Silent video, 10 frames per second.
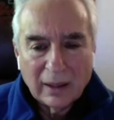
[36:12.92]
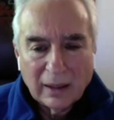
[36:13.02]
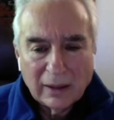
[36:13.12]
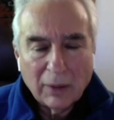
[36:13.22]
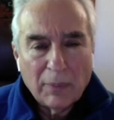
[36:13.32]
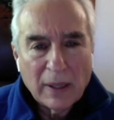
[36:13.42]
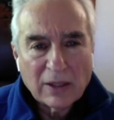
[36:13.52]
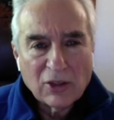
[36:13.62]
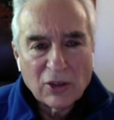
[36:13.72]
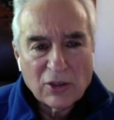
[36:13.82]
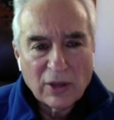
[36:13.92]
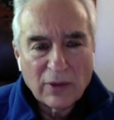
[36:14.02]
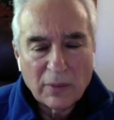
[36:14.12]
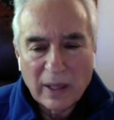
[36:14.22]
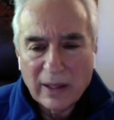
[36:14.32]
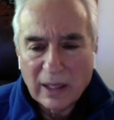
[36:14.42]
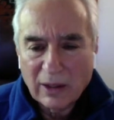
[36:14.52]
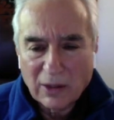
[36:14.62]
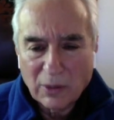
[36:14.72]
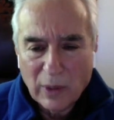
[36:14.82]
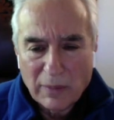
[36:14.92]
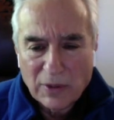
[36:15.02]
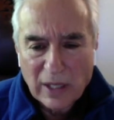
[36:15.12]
There are pictures of them, I think, on the website